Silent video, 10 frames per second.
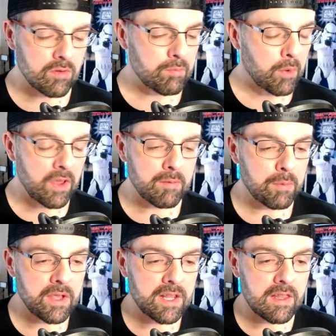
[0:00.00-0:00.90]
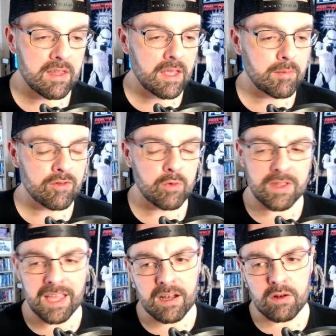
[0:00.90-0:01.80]
Brilliant little episode. And
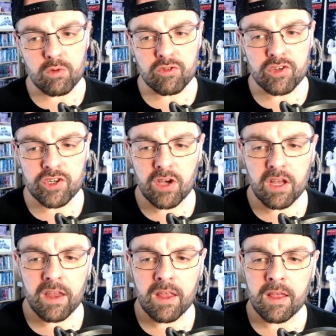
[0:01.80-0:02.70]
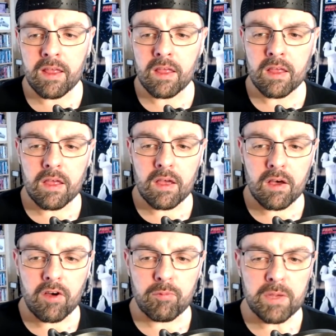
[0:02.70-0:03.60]
that closing shot
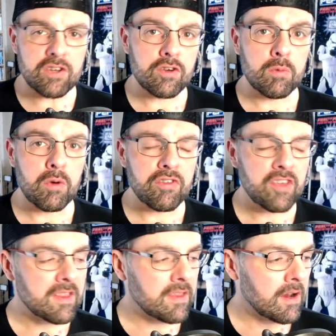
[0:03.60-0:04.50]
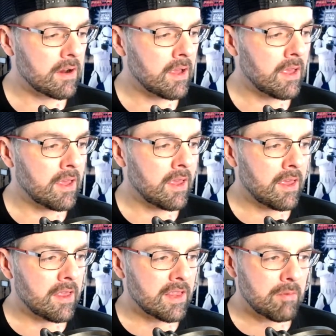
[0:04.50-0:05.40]
of Beachcomber sitting there
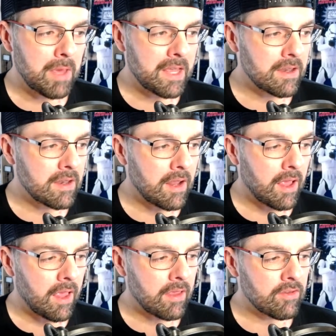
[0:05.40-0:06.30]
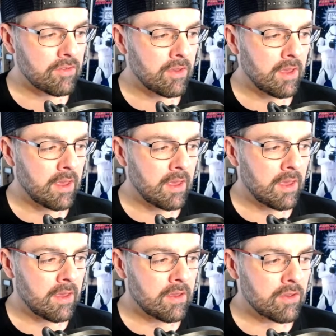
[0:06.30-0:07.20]
lamenting has
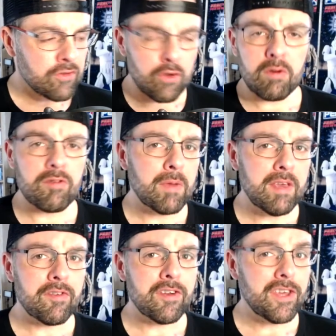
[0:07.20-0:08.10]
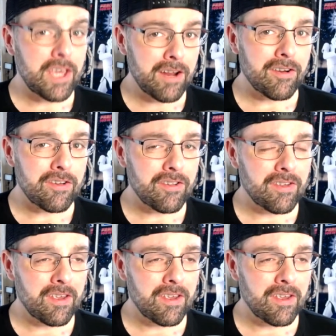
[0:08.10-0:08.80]
stuck with me for years.